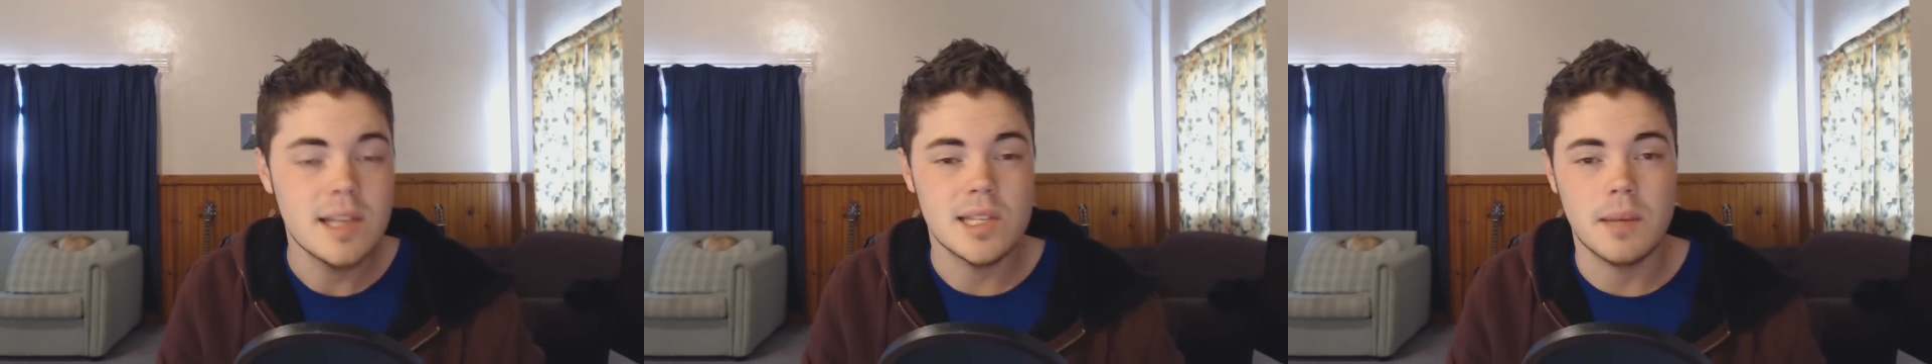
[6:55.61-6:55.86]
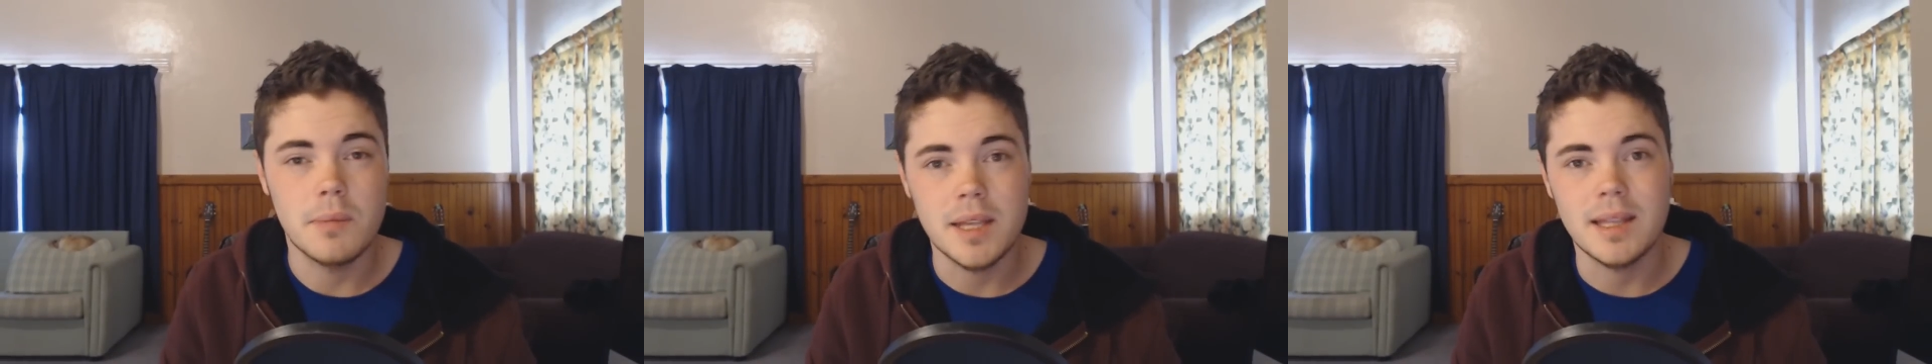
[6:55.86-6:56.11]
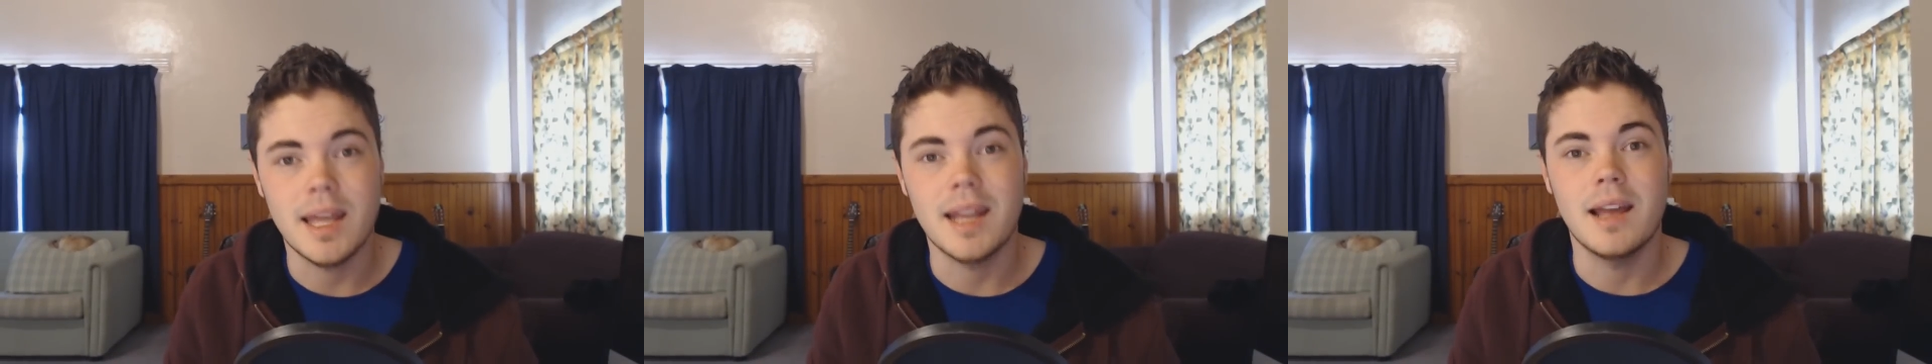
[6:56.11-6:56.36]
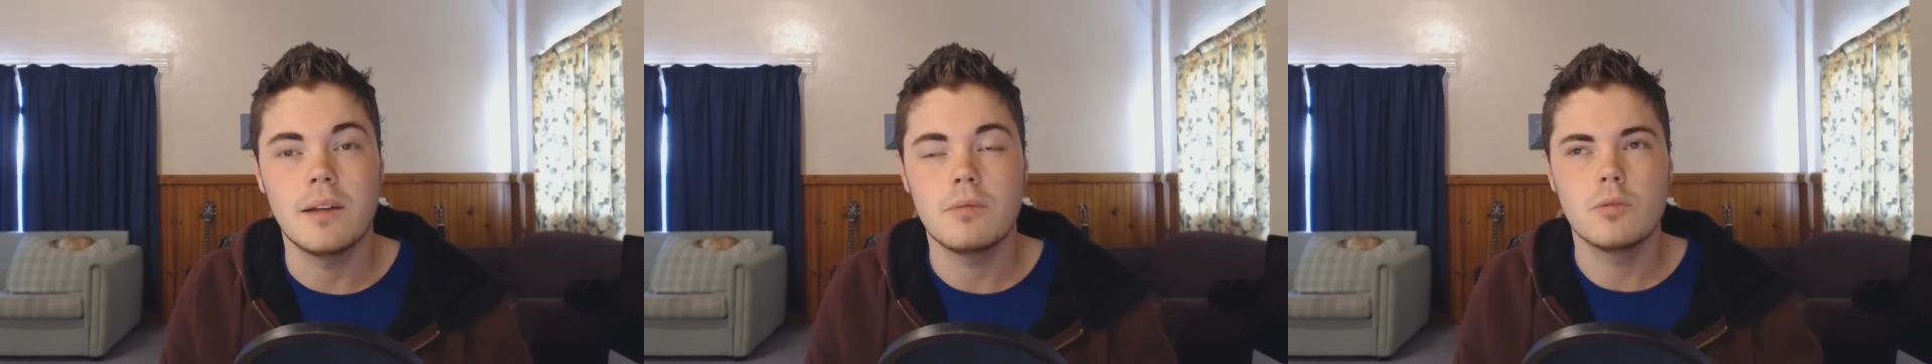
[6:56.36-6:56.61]
something
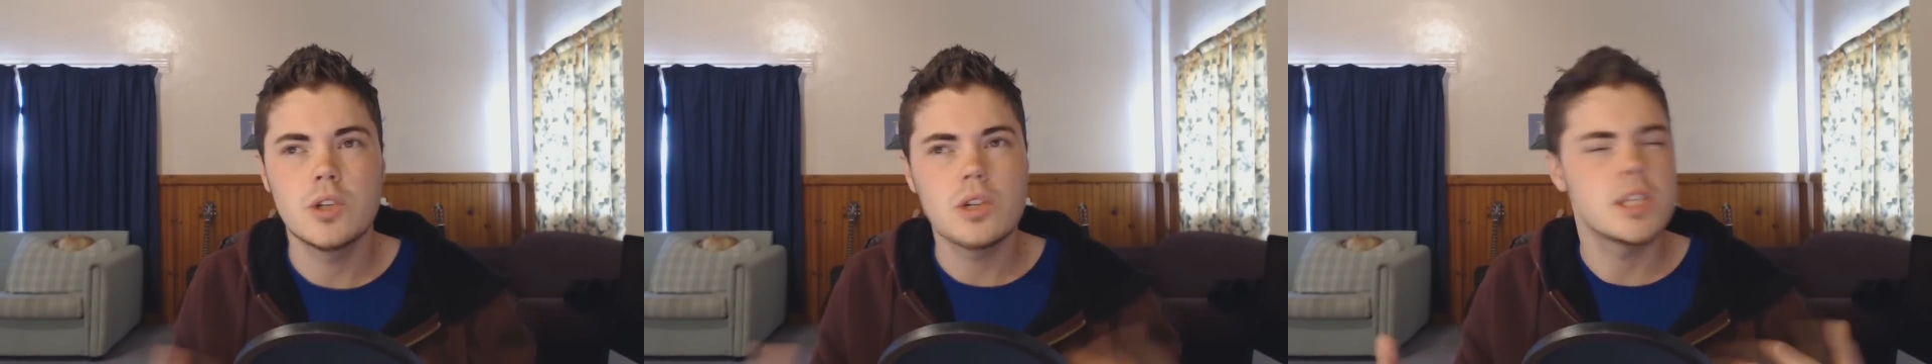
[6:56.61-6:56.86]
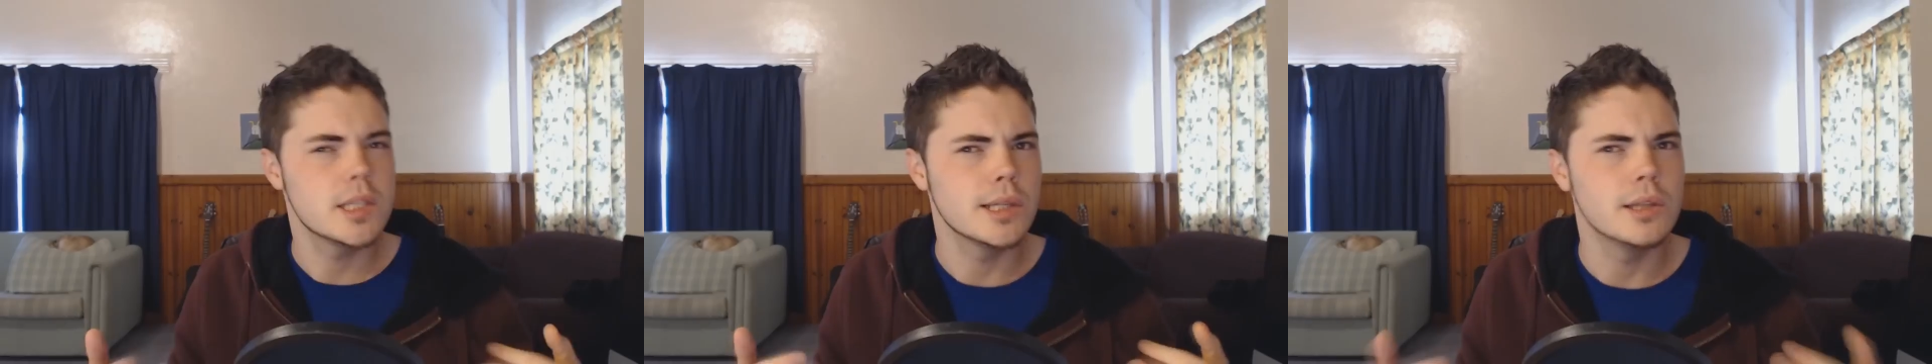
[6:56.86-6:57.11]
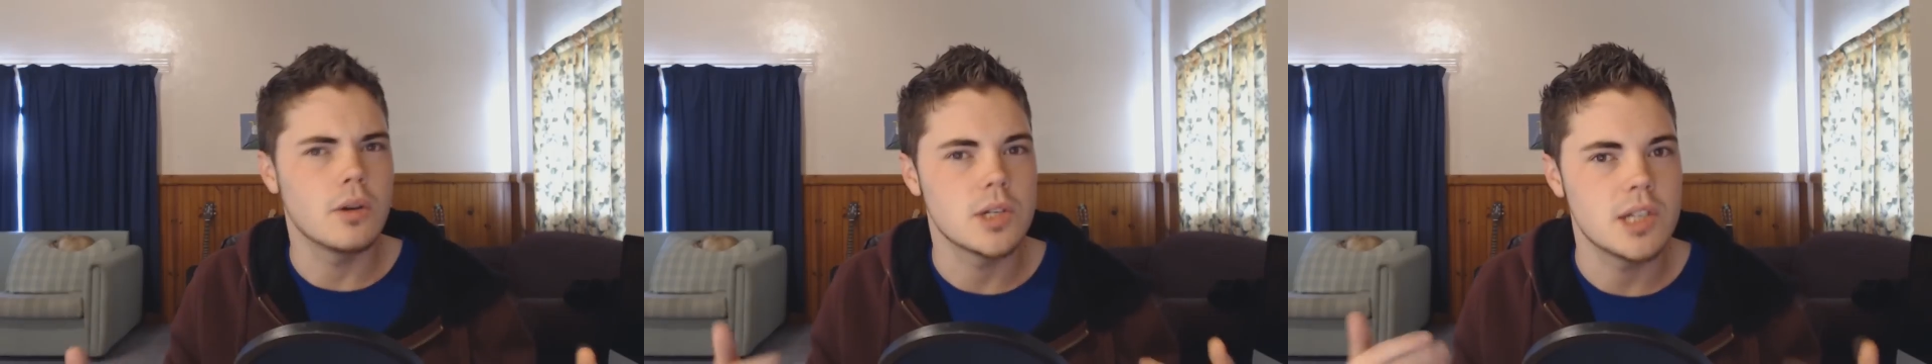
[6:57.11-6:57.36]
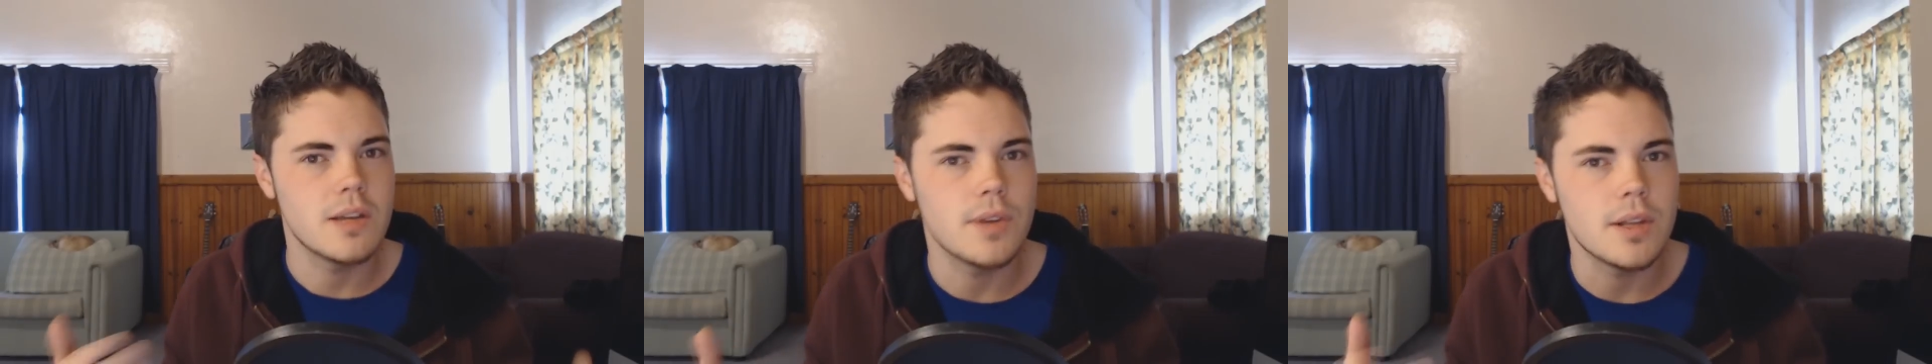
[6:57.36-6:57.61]
that reduces the
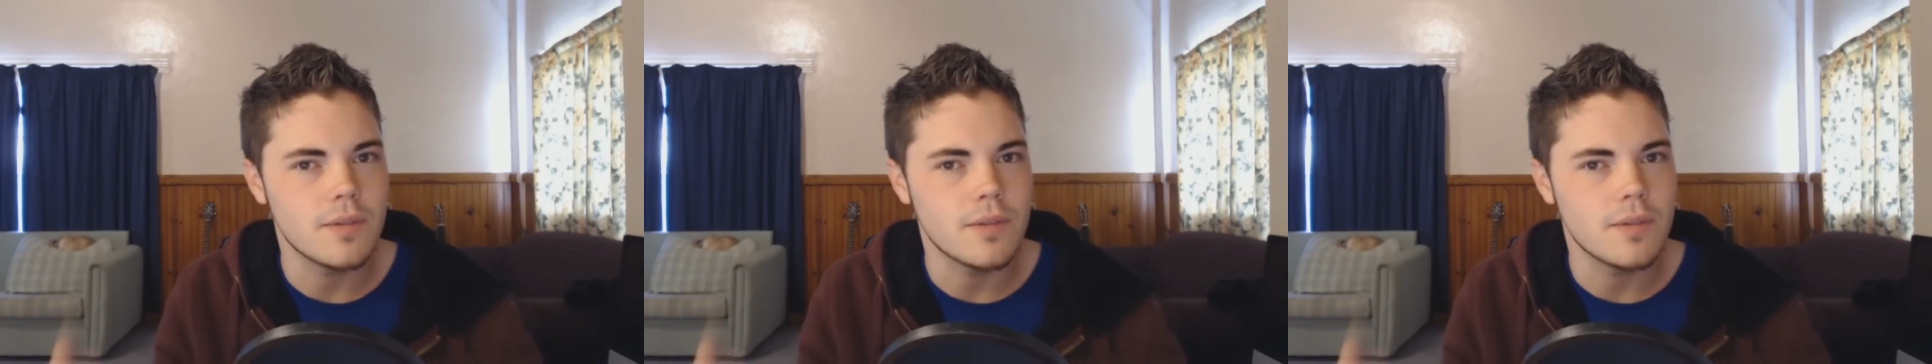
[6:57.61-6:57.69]
longevity